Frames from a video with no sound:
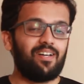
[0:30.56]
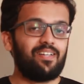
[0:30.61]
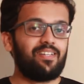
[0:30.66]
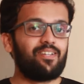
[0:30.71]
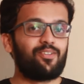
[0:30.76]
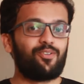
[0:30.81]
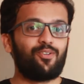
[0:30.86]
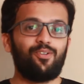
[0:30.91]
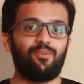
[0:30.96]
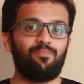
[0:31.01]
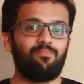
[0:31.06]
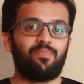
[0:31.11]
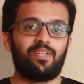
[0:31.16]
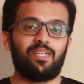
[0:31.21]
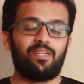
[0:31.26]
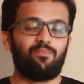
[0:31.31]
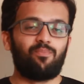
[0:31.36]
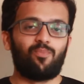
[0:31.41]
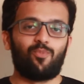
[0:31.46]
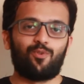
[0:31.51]
He couldn't
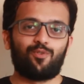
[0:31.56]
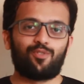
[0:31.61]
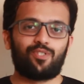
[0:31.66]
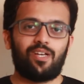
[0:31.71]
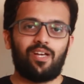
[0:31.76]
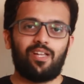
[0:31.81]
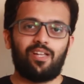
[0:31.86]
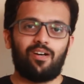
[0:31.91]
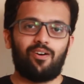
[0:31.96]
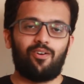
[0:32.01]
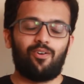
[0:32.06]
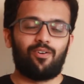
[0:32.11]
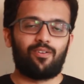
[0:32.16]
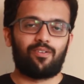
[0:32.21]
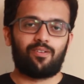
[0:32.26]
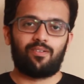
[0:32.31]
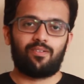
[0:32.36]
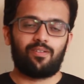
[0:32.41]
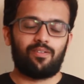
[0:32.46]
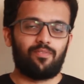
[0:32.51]
beat Mo Salah
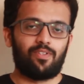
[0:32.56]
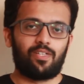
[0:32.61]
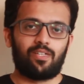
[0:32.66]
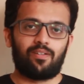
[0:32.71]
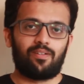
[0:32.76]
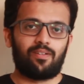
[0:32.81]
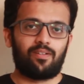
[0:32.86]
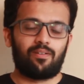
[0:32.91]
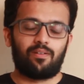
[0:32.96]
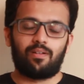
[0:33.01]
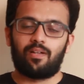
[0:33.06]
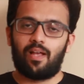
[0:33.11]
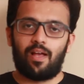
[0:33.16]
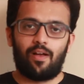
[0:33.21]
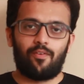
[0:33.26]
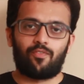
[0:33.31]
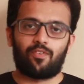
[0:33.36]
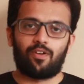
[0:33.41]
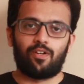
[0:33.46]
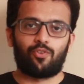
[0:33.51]
or even
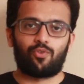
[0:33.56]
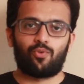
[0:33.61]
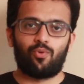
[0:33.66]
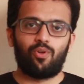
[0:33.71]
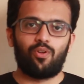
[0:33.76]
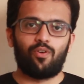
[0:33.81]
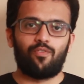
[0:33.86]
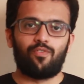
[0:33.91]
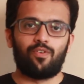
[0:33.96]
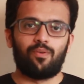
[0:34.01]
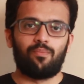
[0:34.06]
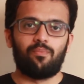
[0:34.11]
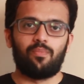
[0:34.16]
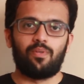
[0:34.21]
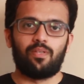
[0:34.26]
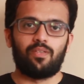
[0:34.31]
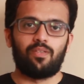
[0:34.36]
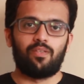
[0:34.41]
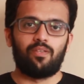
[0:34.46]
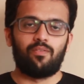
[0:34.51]
have control of him
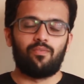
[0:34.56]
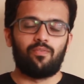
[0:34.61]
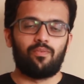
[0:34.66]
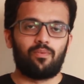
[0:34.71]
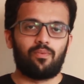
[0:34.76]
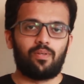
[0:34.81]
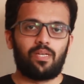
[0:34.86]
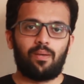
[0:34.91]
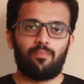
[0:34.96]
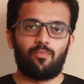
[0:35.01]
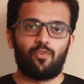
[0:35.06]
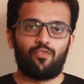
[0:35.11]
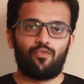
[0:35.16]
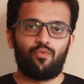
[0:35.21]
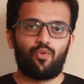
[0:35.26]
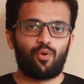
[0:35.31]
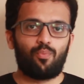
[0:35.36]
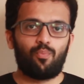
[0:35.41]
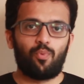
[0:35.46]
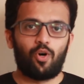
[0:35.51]
in the game of
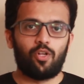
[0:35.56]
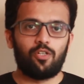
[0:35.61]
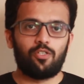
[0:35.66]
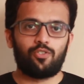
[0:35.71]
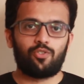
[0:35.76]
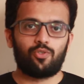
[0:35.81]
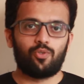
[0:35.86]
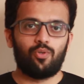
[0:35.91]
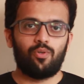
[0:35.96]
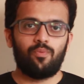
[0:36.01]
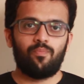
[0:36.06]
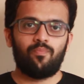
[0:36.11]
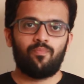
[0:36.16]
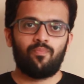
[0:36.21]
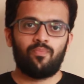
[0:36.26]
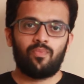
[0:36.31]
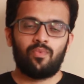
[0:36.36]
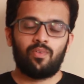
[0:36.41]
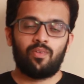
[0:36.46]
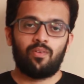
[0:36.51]
football. So
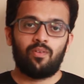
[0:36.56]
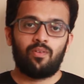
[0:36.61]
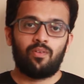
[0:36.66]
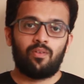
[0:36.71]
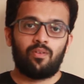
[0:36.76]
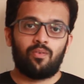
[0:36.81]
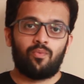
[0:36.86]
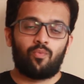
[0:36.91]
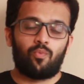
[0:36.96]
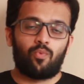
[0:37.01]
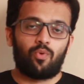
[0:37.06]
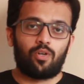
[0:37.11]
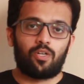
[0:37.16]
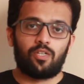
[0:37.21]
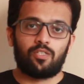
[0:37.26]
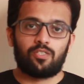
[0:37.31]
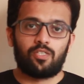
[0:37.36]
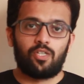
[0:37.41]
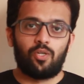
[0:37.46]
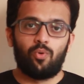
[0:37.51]
what
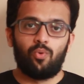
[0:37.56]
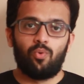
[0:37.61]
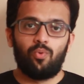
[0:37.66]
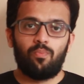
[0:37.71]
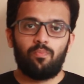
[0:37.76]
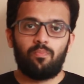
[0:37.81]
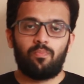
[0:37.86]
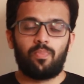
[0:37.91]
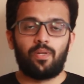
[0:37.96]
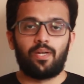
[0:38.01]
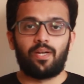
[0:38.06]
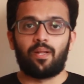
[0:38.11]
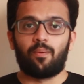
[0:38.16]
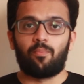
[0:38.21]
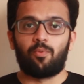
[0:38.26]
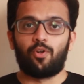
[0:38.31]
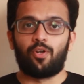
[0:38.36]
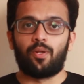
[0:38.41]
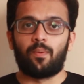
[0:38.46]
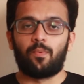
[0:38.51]
does he do? Play
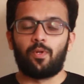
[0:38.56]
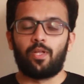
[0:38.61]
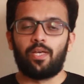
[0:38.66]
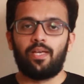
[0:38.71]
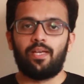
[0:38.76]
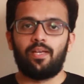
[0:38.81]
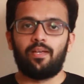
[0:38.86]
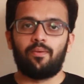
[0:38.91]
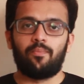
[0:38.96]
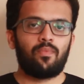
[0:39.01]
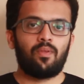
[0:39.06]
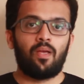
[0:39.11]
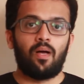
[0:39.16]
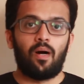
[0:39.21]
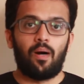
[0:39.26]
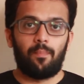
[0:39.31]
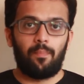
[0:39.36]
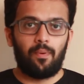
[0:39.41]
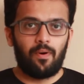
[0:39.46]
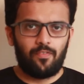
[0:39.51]
WWE.
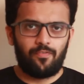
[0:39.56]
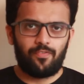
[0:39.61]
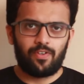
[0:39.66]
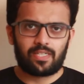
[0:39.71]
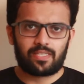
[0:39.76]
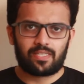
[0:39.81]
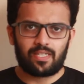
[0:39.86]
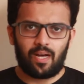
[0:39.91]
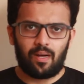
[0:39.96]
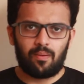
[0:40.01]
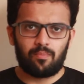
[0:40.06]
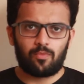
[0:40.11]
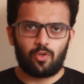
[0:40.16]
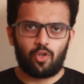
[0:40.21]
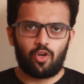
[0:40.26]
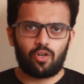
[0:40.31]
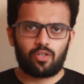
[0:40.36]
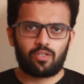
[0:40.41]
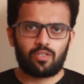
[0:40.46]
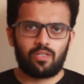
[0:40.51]
A perfect arm
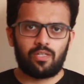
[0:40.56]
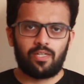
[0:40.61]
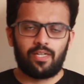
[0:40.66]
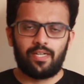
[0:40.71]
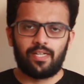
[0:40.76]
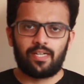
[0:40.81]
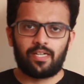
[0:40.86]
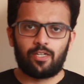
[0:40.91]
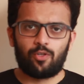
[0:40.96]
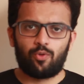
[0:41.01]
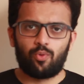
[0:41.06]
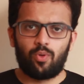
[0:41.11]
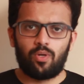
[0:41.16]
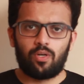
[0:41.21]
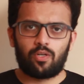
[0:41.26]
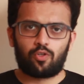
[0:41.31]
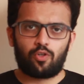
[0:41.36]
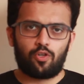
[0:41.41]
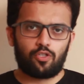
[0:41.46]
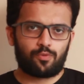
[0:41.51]
lock leading into
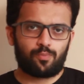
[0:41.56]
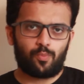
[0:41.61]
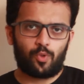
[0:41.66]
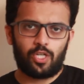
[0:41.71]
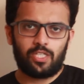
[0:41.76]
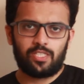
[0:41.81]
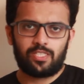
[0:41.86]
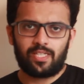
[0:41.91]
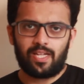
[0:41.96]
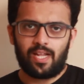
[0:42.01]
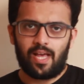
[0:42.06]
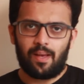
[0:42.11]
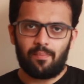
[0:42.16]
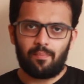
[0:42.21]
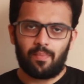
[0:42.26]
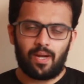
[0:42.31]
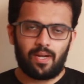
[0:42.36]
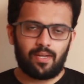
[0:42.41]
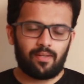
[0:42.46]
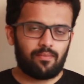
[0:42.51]
a cross-body
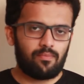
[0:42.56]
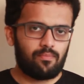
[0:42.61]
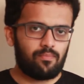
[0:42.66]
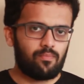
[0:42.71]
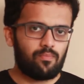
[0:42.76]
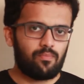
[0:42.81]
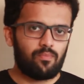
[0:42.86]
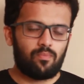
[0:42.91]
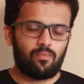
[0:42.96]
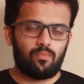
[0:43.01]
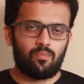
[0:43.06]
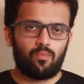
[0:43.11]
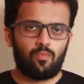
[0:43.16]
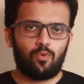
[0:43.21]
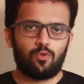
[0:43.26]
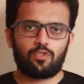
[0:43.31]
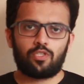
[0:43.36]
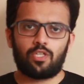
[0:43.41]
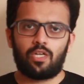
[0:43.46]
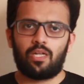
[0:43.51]
slam and
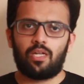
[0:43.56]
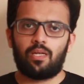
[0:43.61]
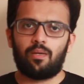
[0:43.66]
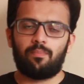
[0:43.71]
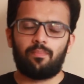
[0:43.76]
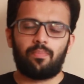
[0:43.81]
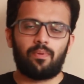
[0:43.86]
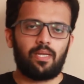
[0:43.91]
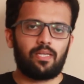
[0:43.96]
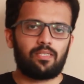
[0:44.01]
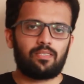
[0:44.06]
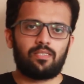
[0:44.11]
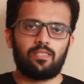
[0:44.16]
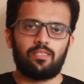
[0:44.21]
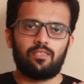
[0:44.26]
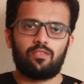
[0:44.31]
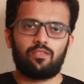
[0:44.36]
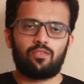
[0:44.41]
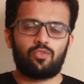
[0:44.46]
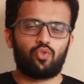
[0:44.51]
Mo Salah breaks
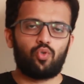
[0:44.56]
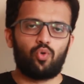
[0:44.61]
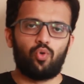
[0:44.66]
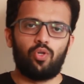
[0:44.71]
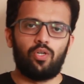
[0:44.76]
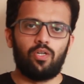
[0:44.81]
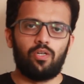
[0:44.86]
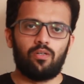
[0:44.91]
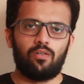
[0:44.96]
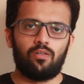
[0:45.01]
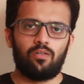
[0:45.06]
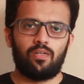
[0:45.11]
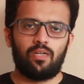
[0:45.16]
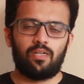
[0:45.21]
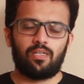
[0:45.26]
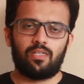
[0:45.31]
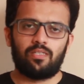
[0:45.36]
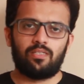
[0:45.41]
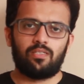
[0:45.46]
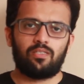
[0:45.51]
his shoulder.
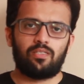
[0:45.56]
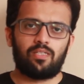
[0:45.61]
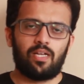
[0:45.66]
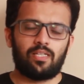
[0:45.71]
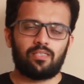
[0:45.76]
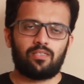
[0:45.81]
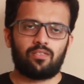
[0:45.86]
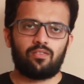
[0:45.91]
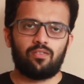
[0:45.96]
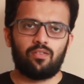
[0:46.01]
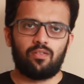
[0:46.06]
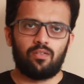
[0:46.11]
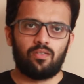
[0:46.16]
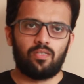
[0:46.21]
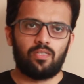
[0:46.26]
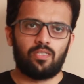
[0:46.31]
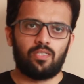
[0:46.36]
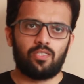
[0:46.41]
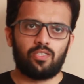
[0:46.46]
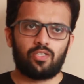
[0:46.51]
At least that's the
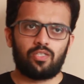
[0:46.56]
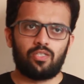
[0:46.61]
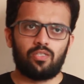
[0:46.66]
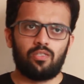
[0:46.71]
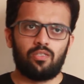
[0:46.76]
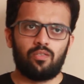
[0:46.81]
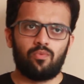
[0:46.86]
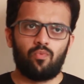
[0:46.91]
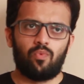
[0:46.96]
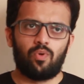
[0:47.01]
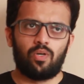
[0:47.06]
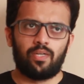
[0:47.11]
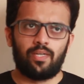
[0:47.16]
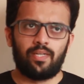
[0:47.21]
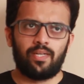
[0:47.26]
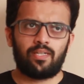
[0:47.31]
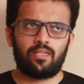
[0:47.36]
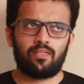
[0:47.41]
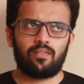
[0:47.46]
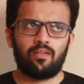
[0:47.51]
initial
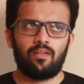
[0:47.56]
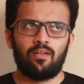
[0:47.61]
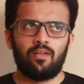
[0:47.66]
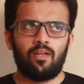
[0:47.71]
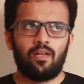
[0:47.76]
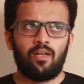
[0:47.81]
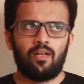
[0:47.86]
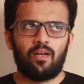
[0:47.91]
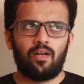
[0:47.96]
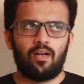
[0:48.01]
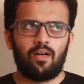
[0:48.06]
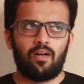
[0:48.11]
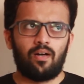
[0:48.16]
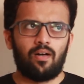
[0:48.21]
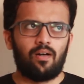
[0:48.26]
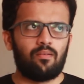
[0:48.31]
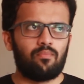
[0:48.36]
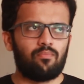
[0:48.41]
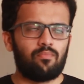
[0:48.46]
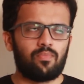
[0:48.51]
verdict.
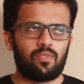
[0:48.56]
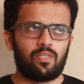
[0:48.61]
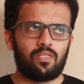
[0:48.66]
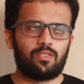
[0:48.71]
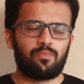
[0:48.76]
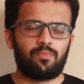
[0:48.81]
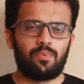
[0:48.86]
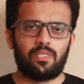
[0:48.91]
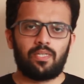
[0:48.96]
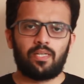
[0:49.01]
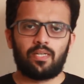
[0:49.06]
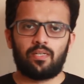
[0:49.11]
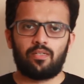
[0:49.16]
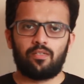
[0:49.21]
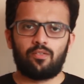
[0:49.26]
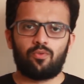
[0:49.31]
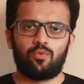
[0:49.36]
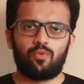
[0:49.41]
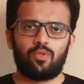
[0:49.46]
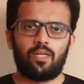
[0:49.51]
He's been
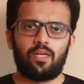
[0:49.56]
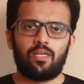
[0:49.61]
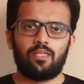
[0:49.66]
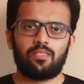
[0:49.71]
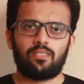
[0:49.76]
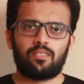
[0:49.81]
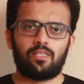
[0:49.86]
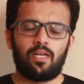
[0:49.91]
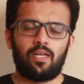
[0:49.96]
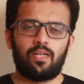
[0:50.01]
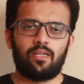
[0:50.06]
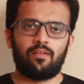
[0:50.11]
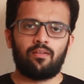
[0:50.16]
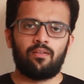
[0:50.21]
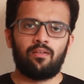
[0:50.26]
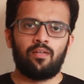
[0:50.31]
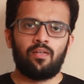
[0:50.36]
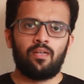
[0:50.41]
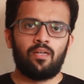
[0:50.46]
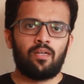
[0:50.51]
taken tests and
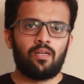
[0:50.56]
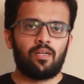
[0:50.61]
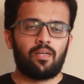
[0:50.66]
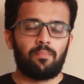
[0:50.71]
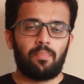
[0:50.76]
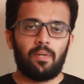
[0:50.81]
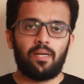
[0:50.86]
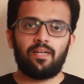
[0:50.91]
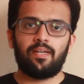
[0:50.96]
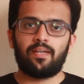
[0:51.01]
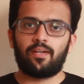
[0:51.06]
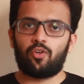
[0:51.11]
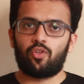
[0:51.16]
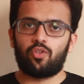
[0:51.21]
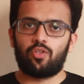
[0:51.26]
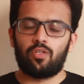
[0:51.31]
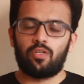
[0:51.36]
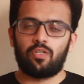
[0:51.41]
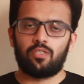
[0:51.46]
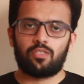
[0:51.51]
depending
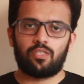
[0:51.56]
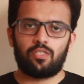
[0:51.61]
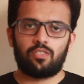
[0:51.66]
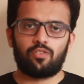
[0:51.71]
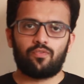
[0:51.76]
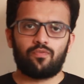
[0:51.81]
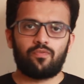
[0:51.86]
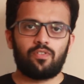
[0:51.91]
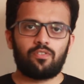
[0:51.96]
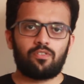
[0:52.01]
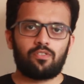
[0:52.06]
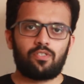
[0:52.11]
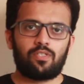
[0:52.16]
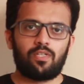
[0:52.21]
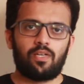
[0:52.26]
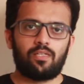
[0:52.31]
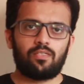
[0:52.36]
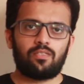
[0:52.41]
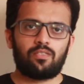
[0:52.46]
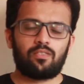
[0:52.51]
on the results of this
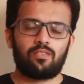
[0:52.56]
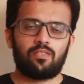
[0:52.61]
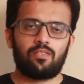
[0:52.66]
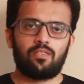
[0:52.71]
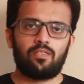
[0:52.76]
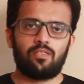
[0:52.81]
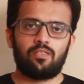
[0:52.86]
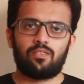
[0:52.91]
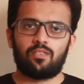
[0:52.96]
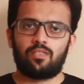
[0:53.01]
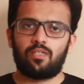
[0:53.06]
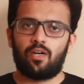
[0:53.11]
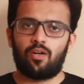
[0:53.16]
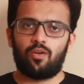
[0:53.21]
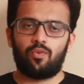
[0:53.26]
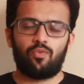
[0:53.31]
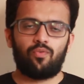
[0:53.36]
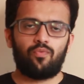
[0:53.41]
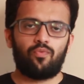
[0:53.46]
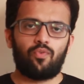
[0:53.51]
test, he's a
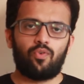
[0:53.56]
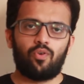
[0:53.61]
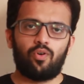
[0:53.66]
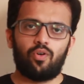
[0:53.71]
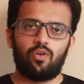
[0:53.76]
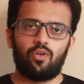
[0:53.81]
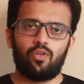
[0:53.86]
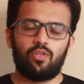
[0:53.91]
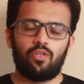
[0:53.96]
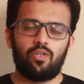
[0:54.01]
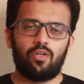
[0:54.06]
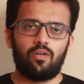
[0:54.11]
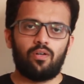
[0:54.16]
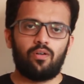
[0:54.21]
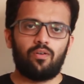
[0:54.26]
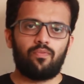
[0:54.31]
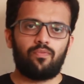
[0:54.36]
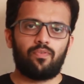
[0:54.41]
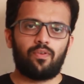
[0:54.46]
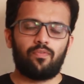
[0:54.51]
doubt for
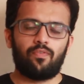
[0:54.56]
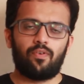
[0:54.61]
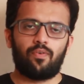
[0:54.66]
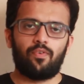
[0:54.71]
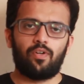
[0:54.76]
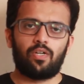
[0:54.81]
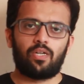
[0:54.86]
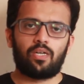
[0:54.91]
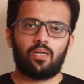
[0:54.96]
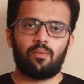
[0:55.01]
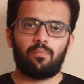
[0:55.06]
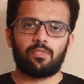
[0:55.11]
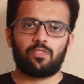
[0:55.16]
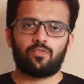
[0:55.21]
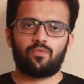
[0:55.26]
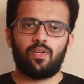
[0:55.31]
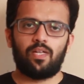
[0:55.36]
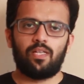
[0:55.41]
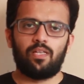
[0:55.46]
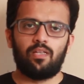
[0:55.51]
the FIFA World Cup as
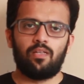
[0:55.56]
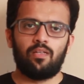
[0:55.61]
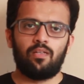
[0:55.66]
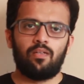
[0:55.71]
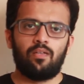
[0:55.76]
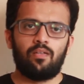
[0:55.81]
well.